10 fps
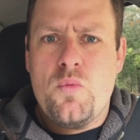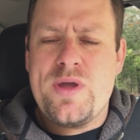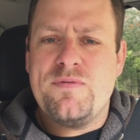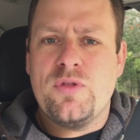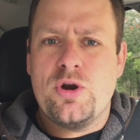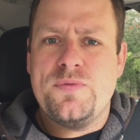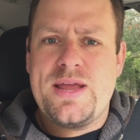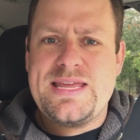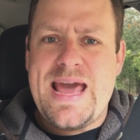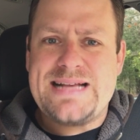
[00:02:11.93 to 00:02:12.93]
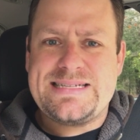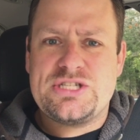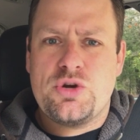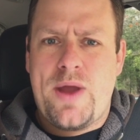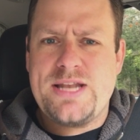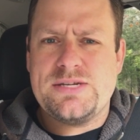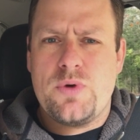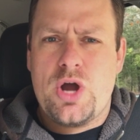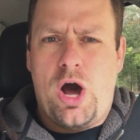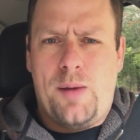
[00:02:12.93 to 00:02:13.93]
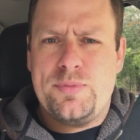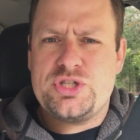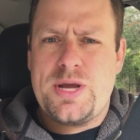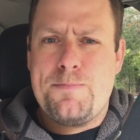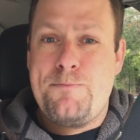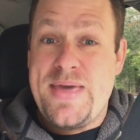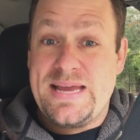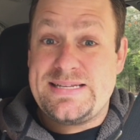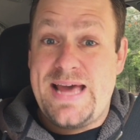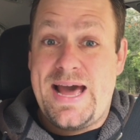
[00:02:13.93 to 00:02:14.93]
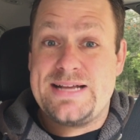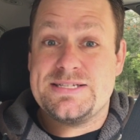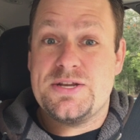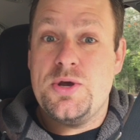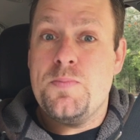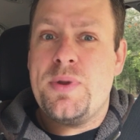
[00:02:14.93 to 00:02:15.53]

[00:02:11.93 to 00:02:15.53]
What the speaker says: We've learned that yes, it's great to accomplish a big task,